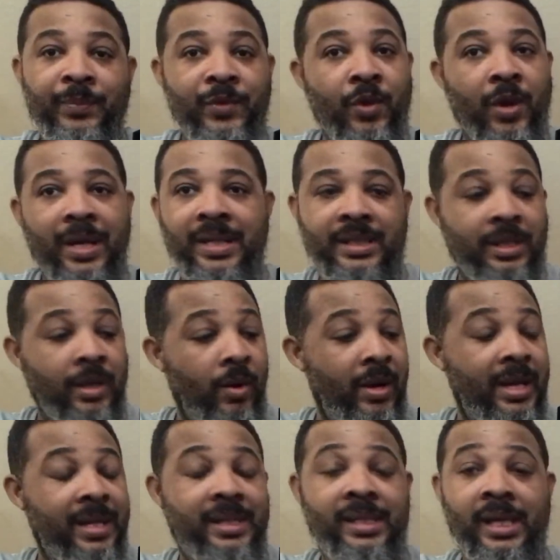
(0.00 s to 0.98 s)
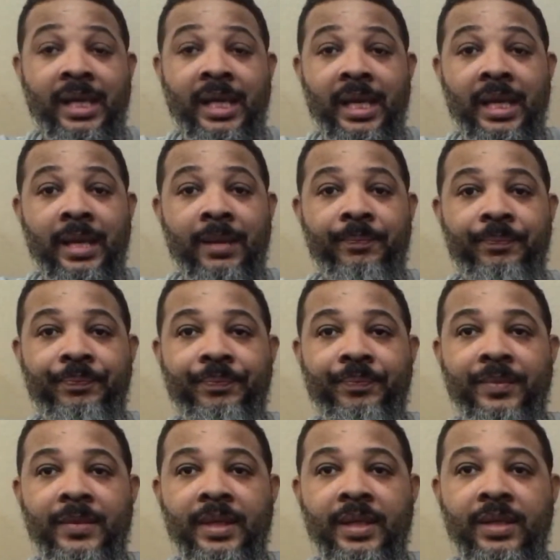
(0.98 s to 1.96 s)
do I just go ahead, suck it
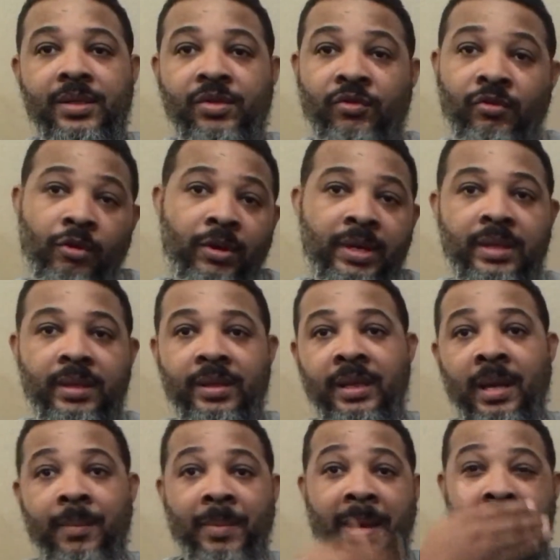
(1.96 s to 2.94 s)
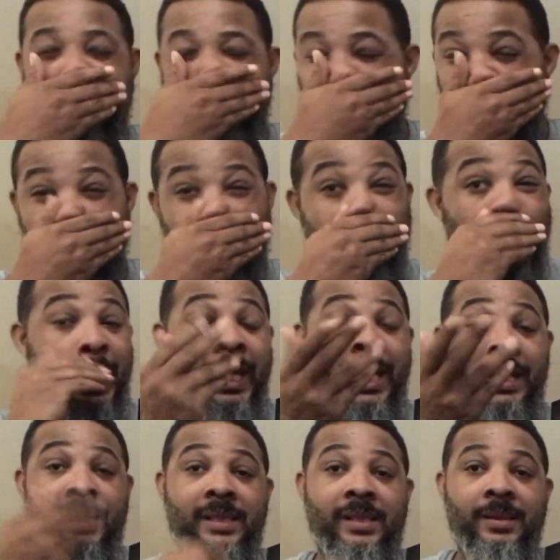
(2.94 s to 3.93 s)
up, screw it, get my Xbox One
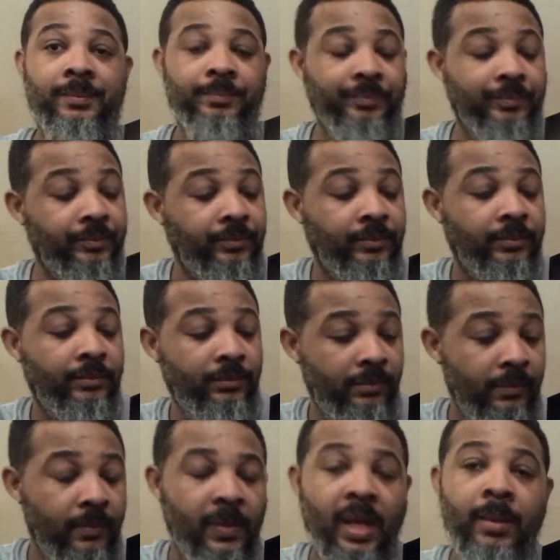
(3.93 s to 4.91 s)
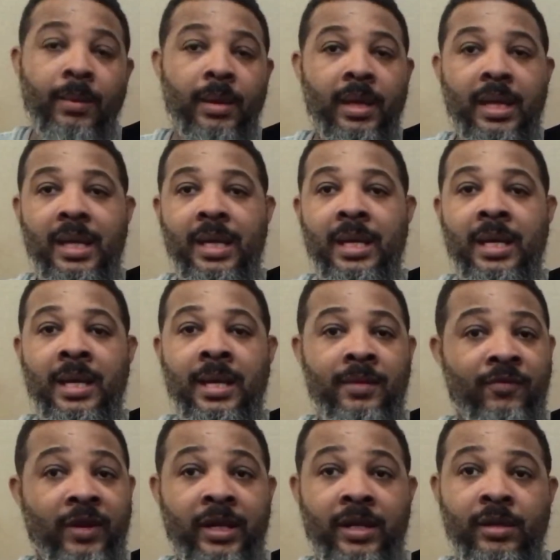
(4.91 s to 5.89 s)
X
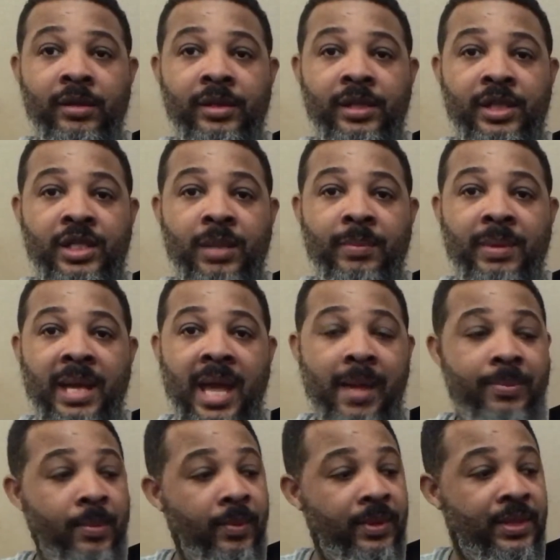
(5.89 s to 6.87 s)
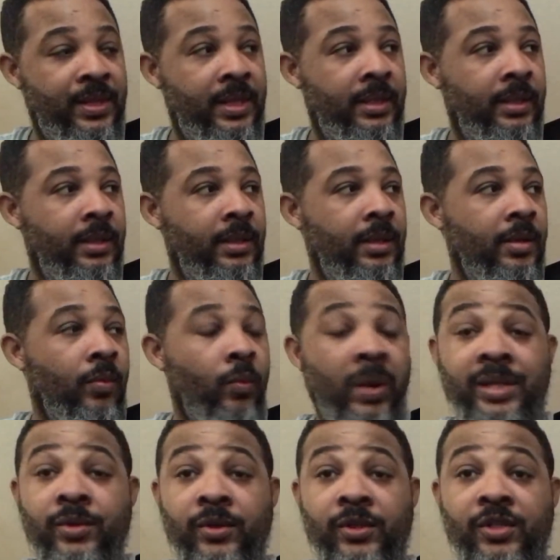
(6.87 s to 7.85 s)
and regular edition and be happy with it,
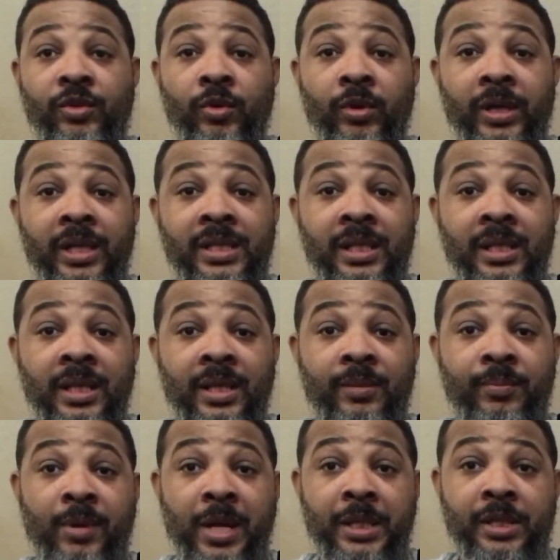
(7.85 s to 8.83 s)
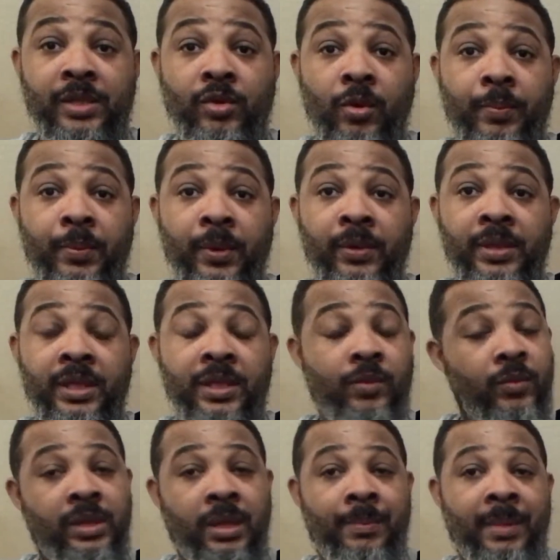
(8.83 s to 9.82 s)
wait till a store gets another Project Scorpio
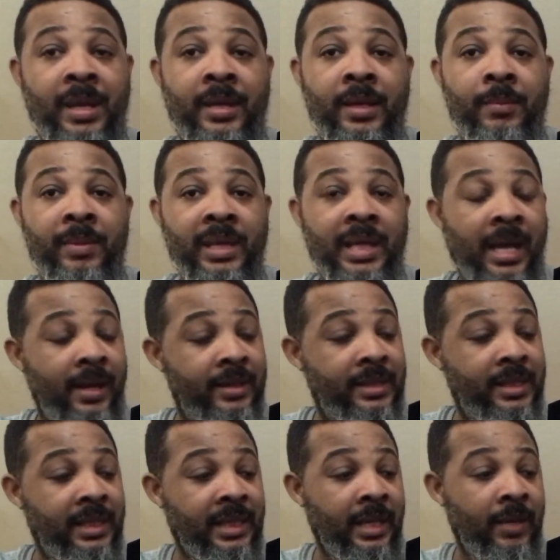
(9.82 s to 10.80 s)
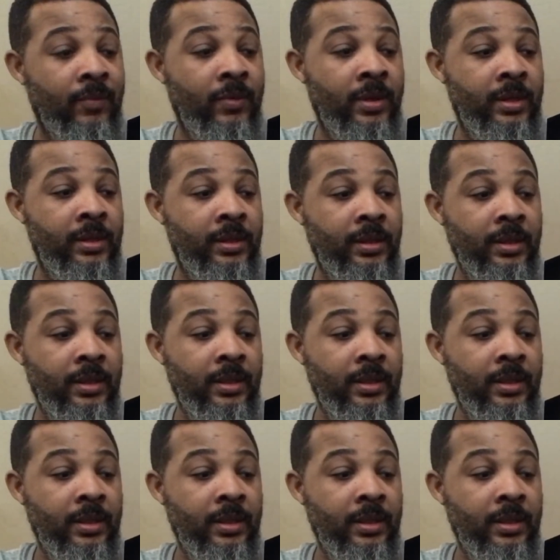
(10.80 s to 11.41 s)
edition, which I'm not going to be guaranteed to get one,